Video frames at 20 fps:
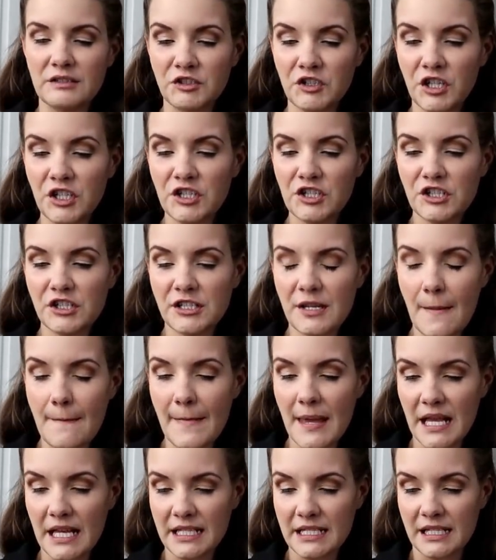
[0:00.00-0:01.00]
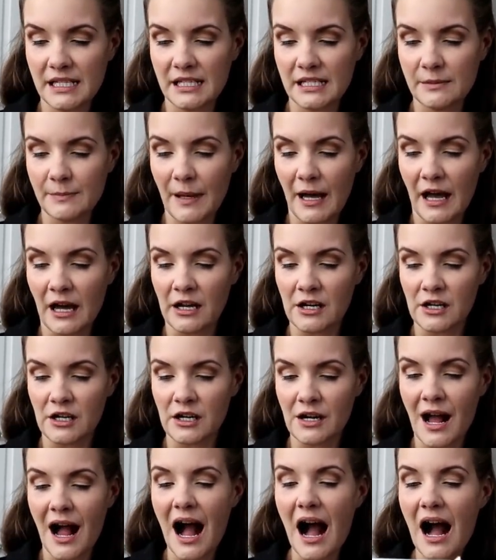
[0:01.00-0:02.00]
changes to make to this
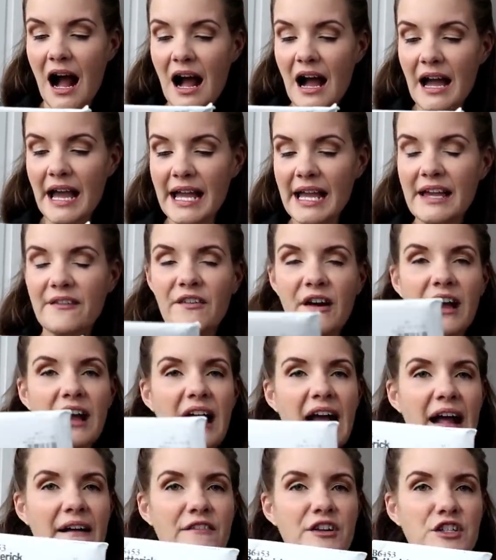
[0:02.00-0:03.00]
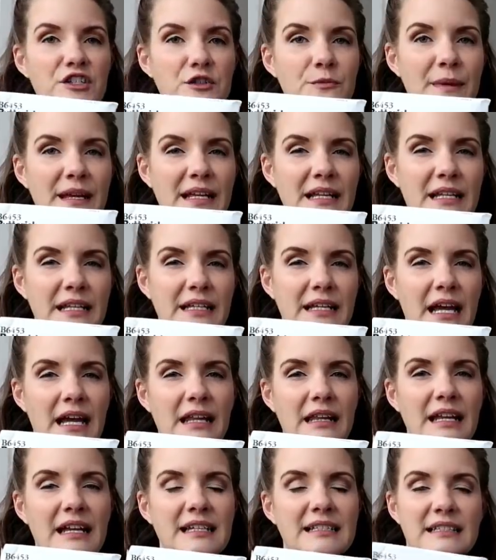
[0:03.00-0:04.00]
pattern. I, if I ever do make it
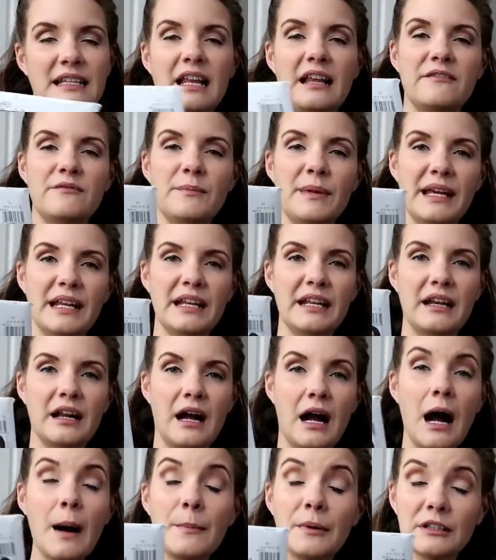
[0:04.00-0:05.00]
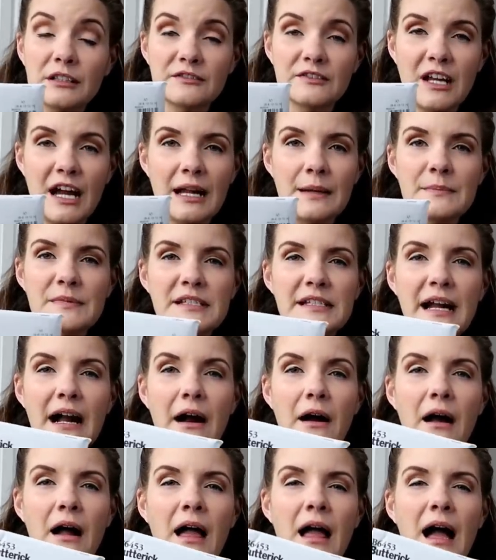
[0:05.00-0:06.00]
again, like I said, I've made it a couple of times
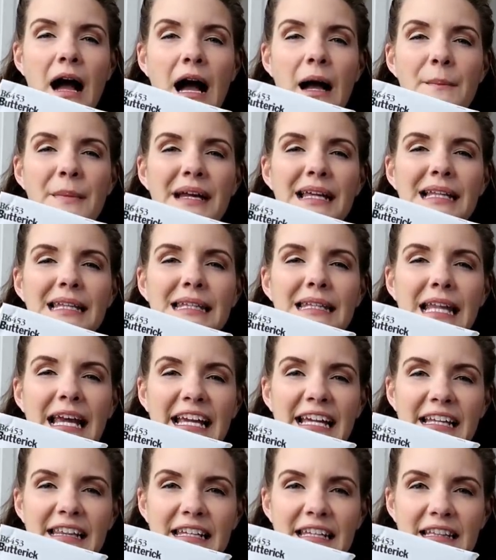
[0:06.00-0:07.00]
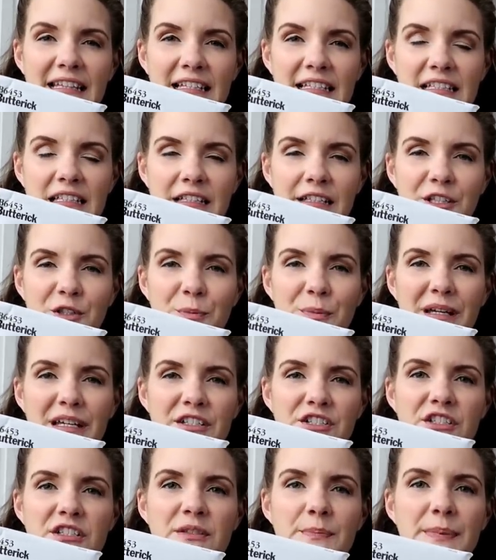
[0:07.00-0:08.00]
now, I might lengthen this a little
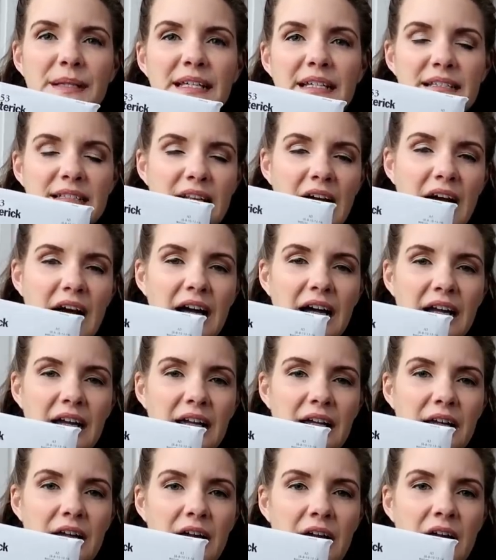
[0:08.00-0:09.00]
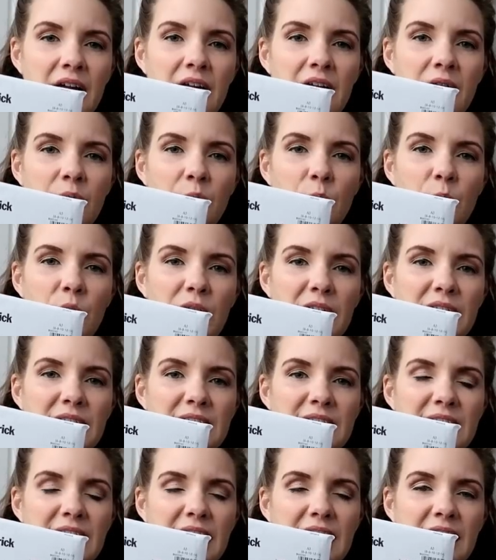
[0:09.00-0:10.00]
bit just because I want
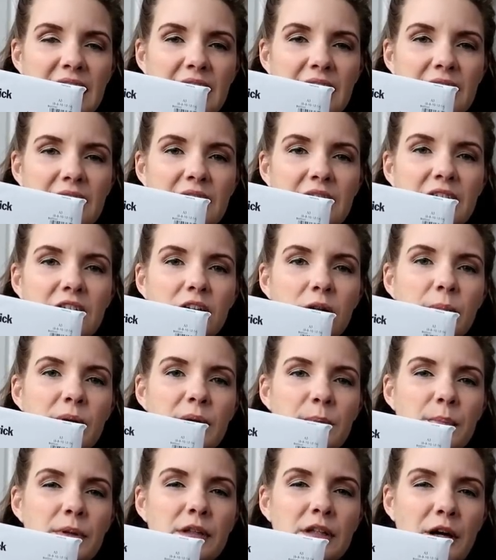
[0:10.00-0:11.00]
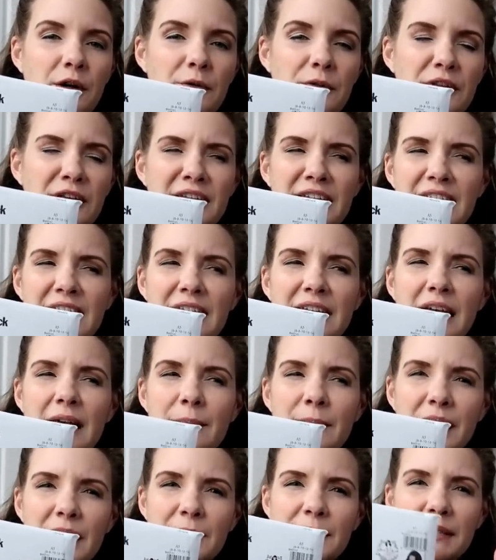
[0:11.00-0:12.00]
it to hit a little bit below the knee
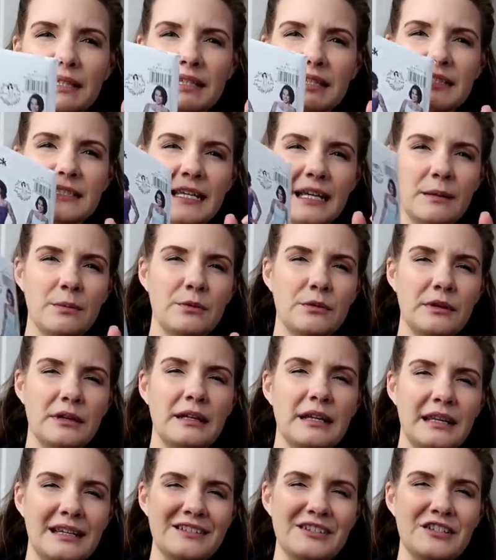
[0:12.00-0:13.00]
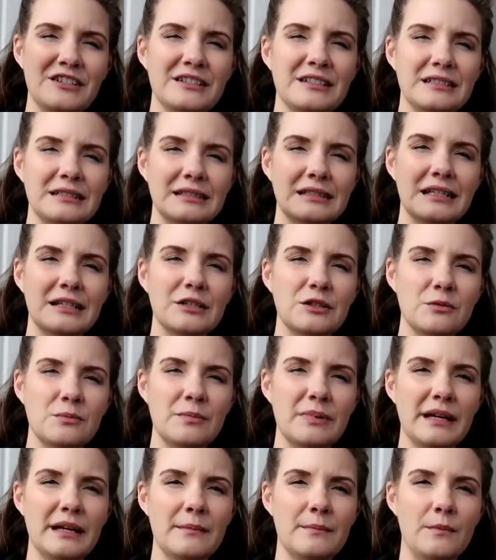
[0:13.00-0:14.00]
and maybe taper it in just a little
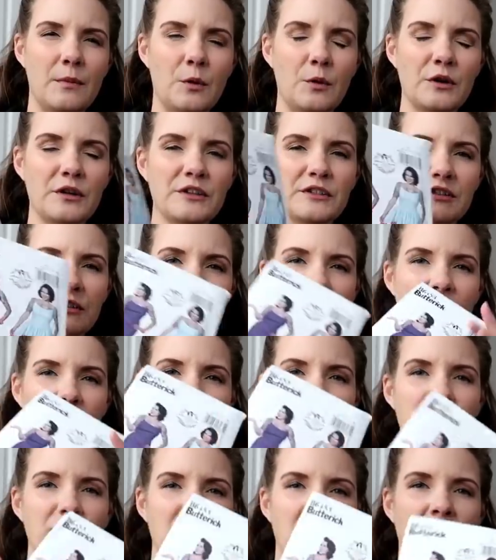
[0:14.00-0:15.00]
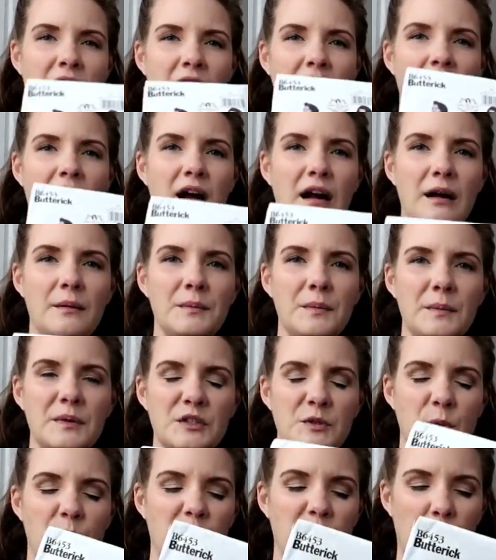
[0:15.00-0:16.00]
bit more so you have Um,
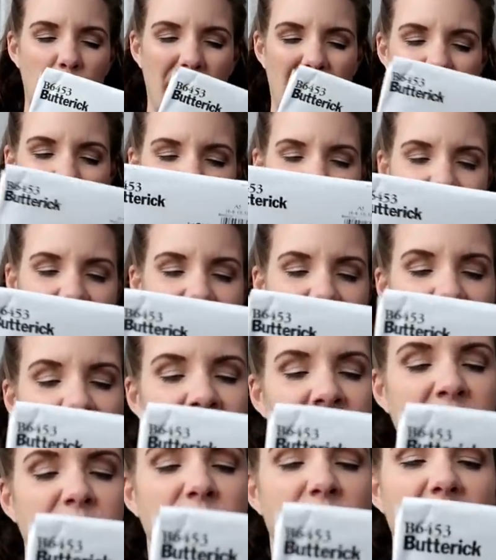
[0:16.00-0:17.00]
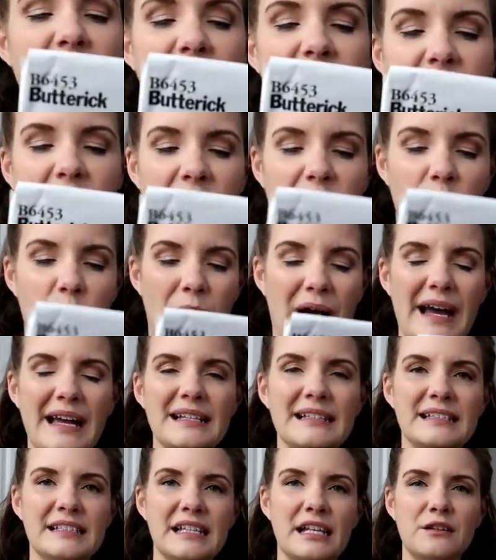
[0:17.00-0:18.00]
much more of a pegged
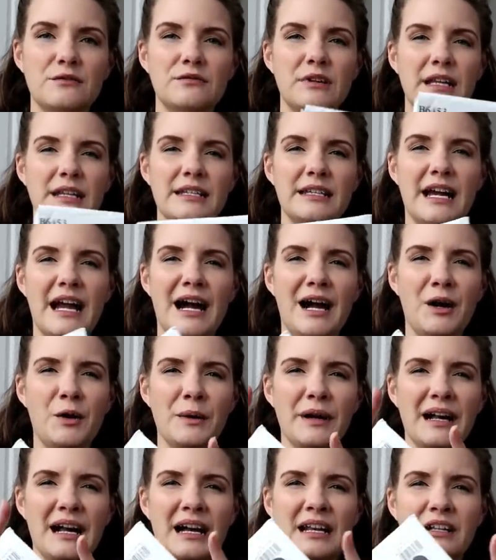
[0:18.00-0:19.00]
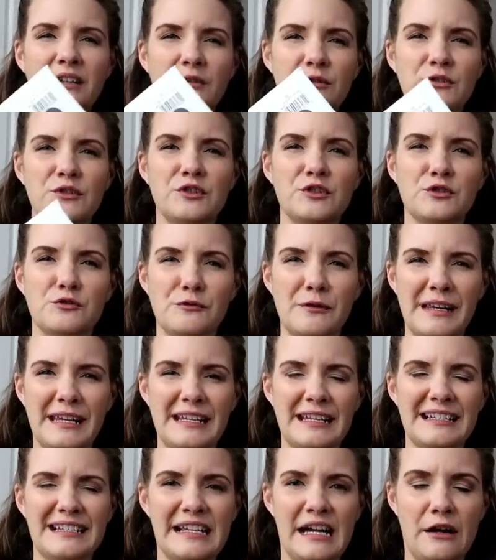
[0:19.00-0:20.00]
silhouette instead of right now it kind of goes
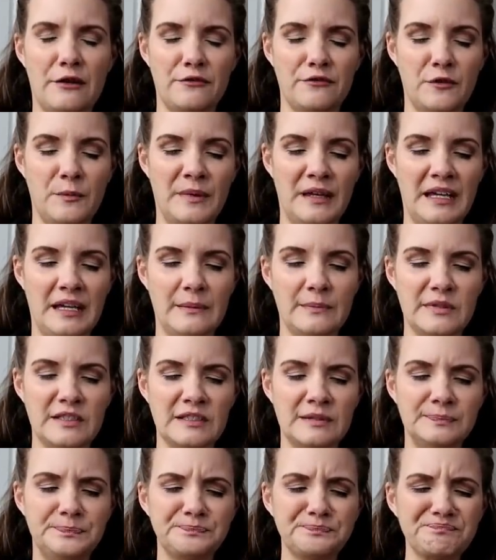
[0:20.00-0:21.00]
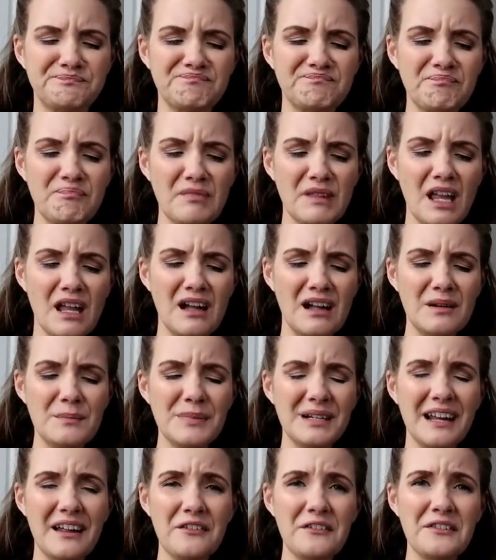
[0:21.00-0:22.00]
straight down from the hips. Um,
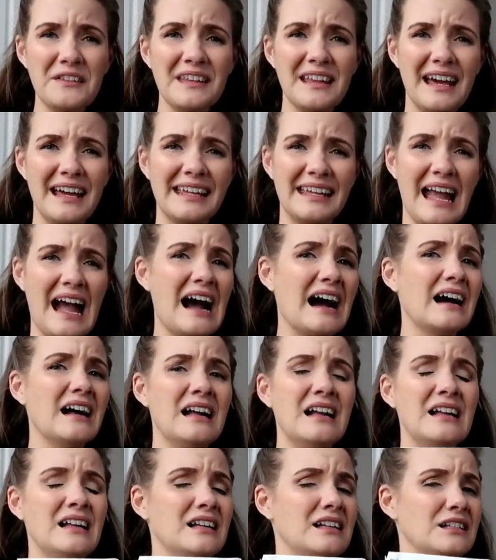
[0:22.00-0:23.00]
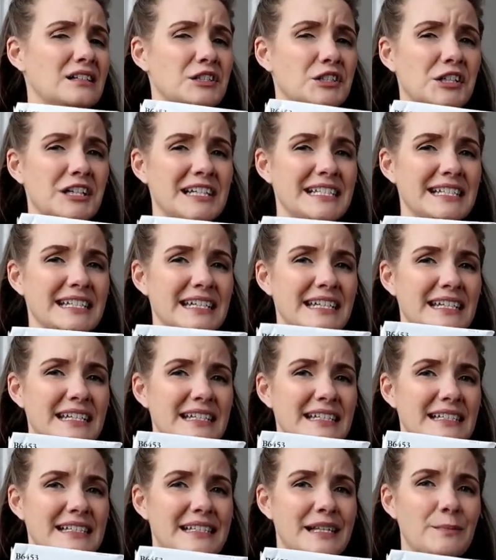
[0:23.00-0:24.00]
but other than that, yeah,
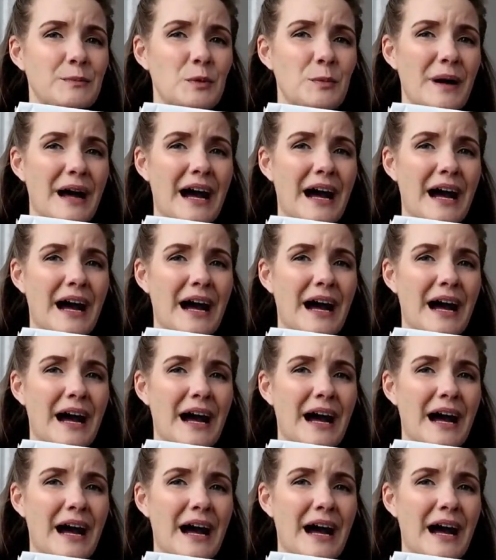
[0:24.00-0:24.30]
crazy simple